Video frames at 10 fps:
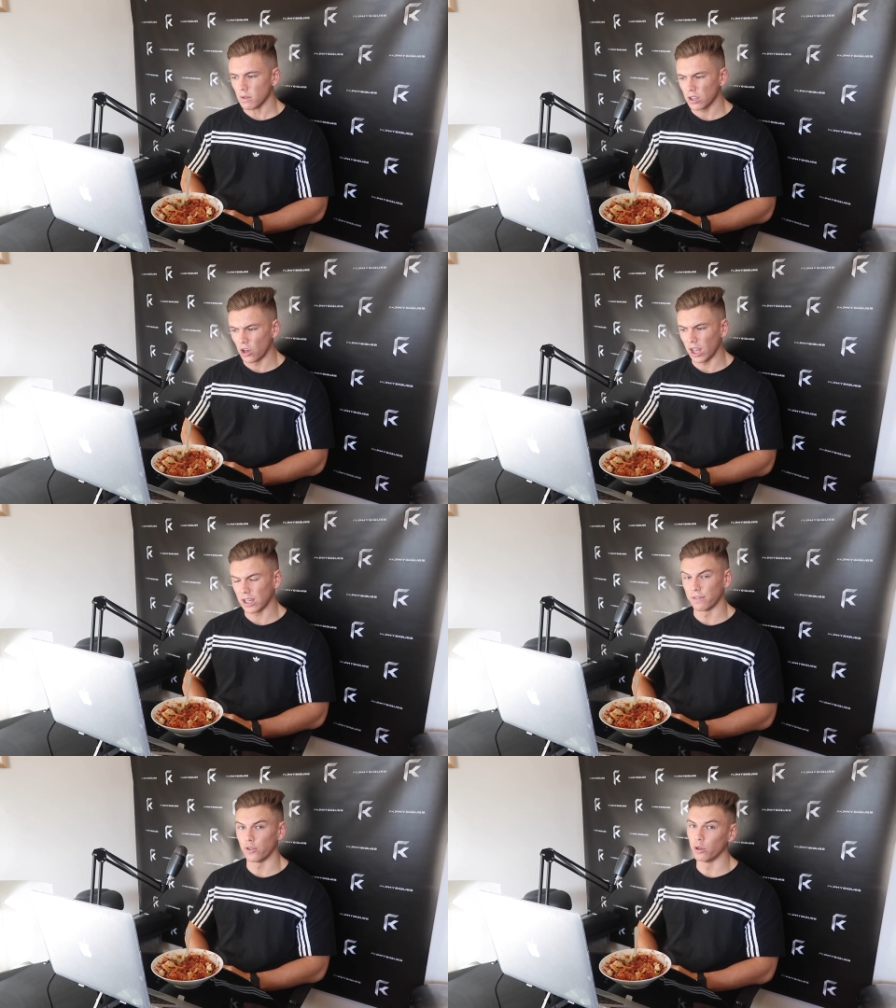Not
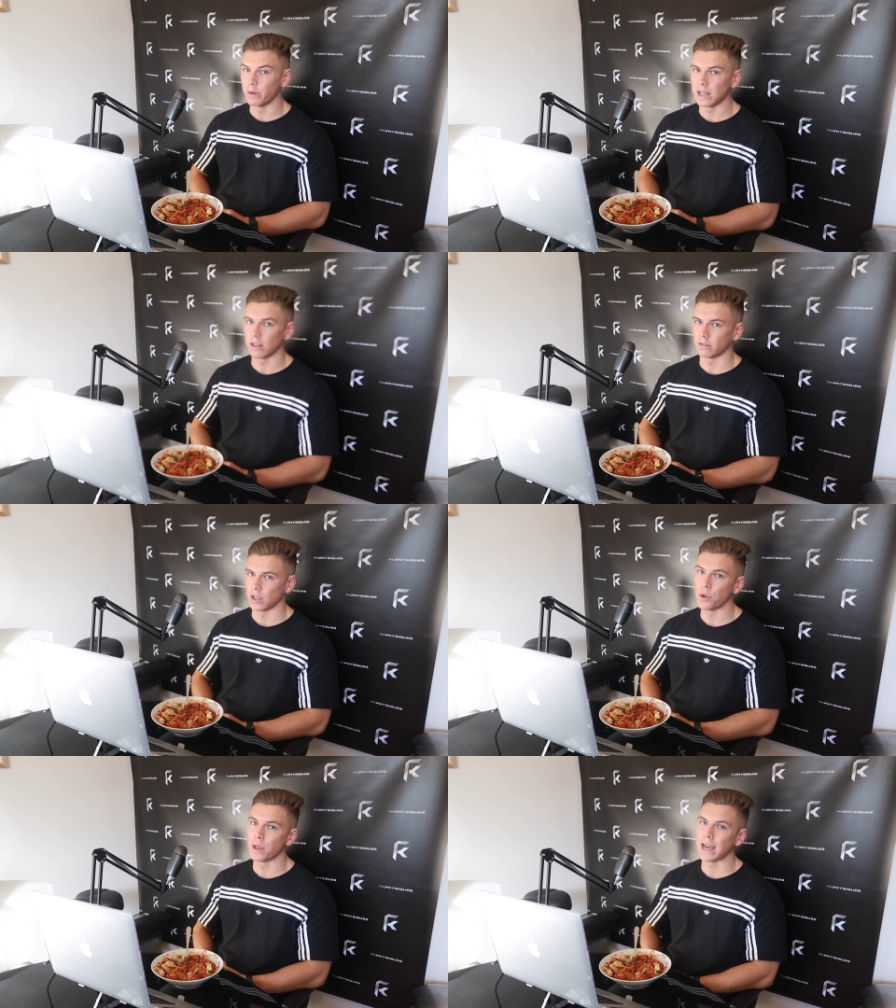like a full meal.
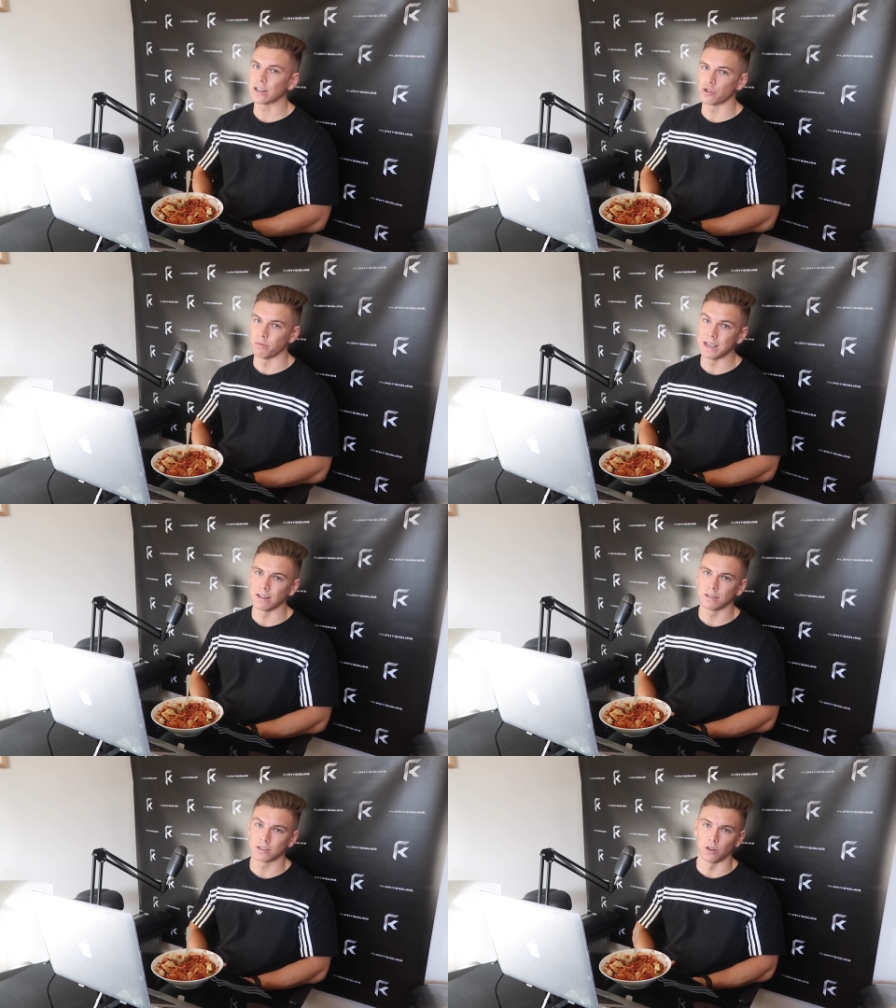The only extra
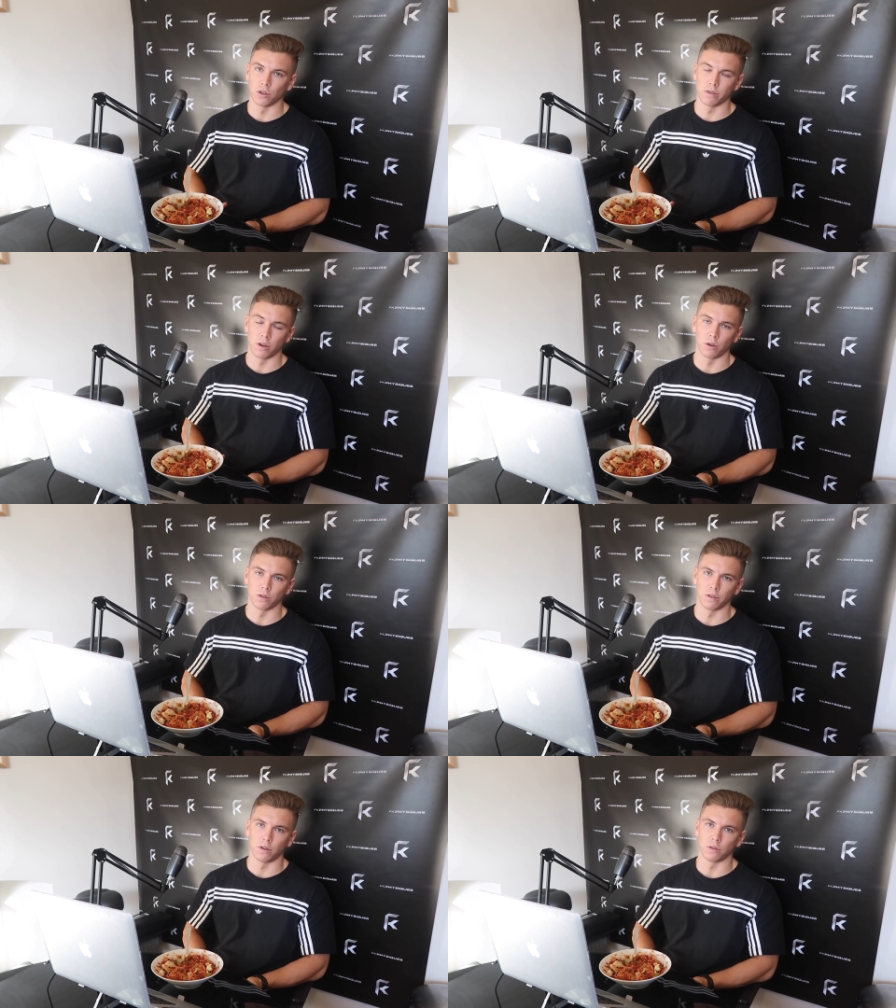meals
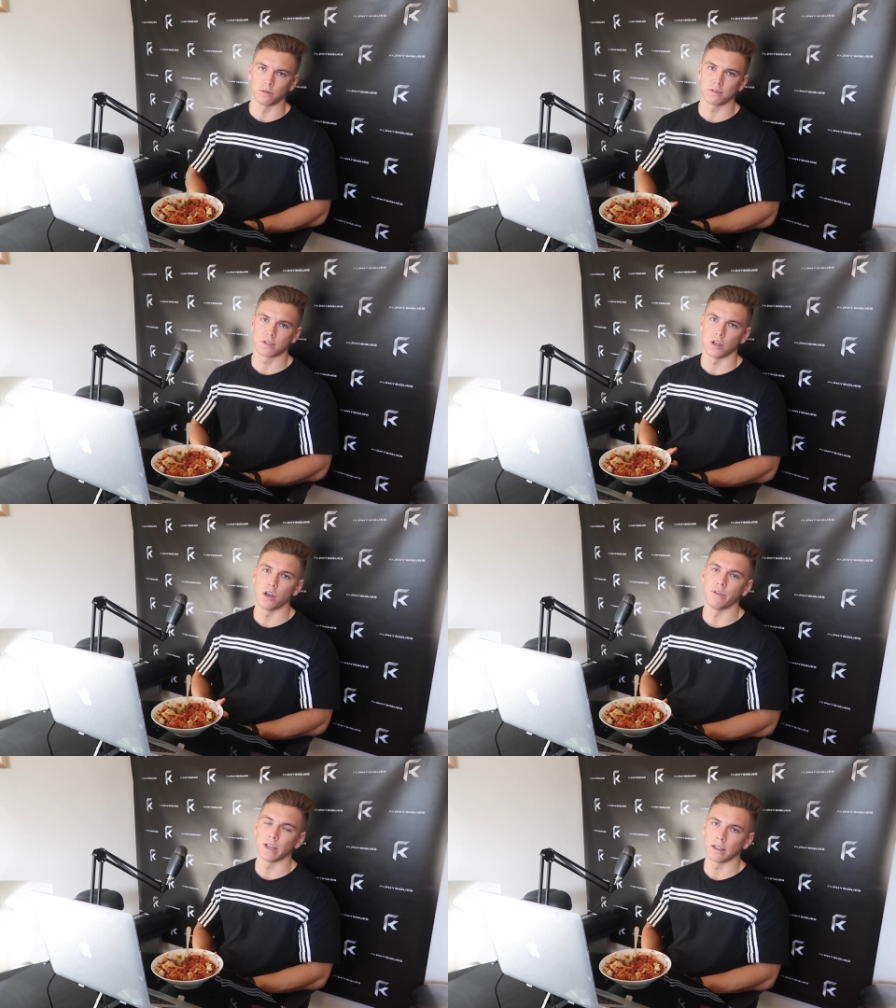or
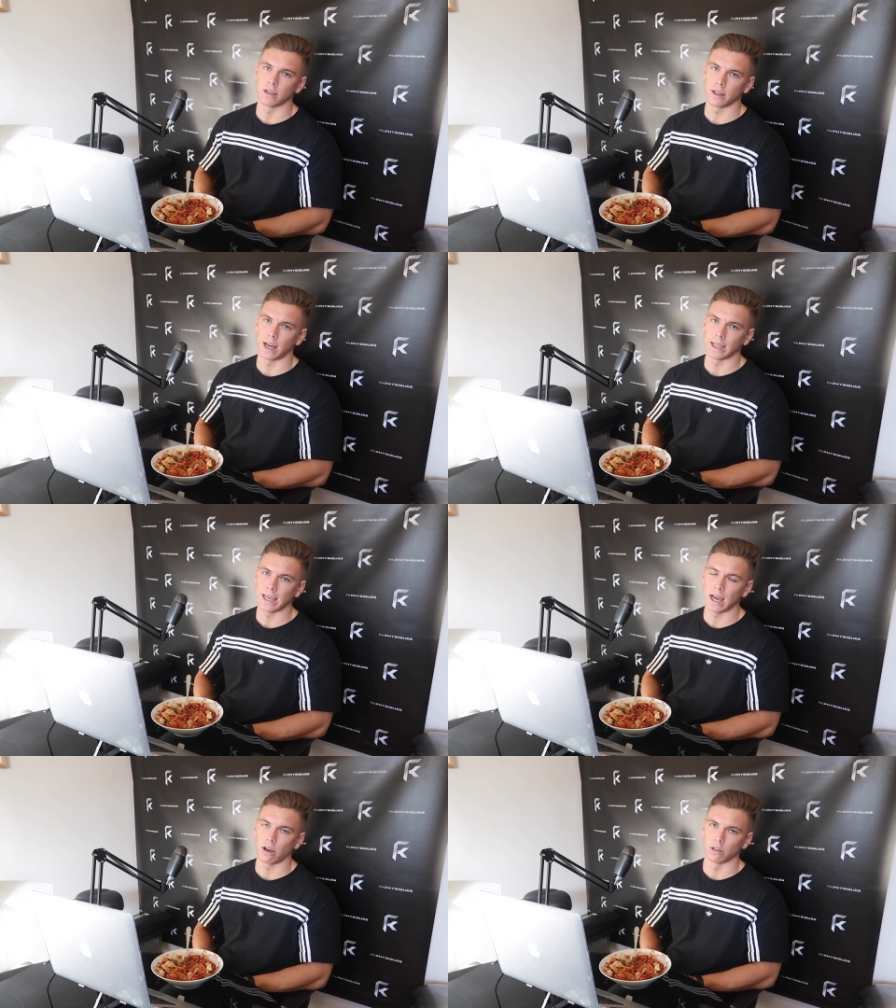serving that I
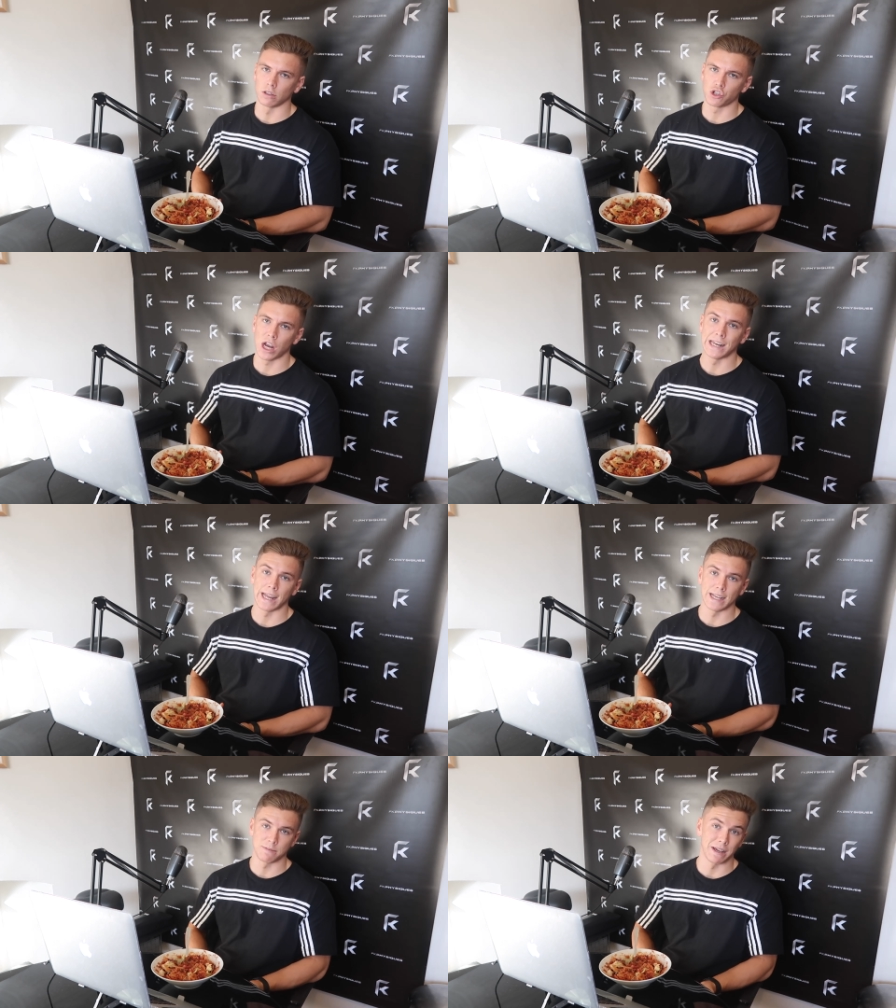get on a training
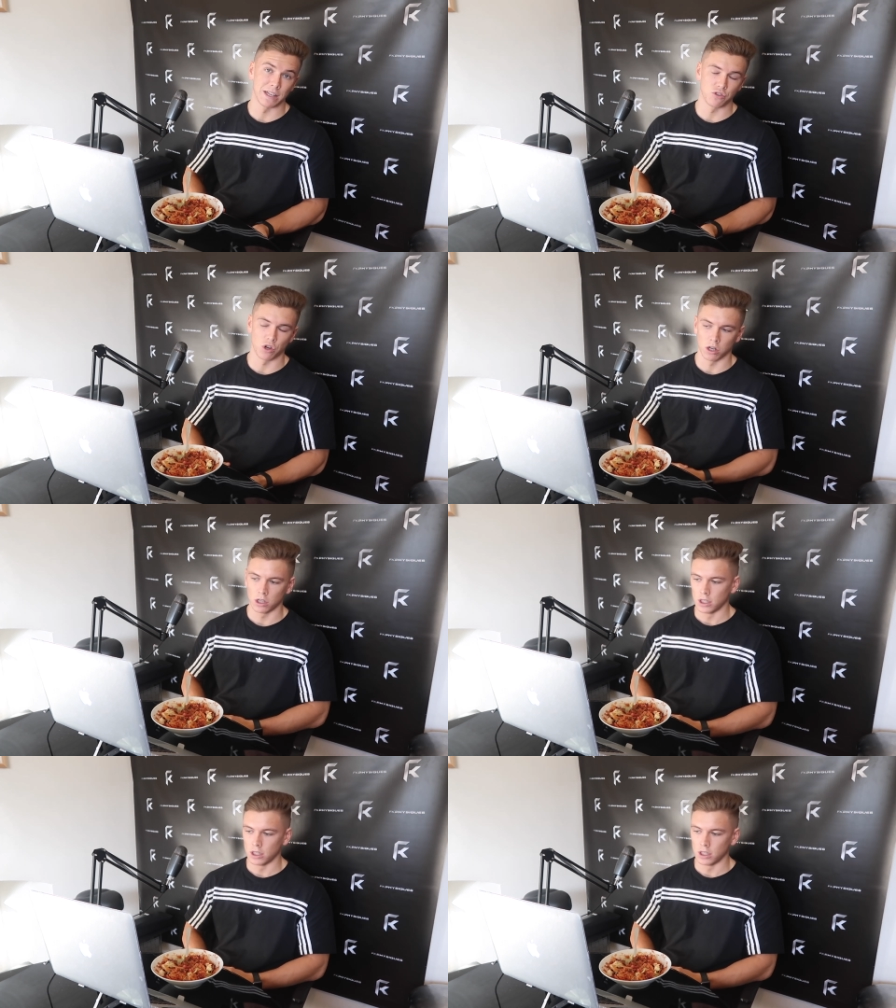day is my intro.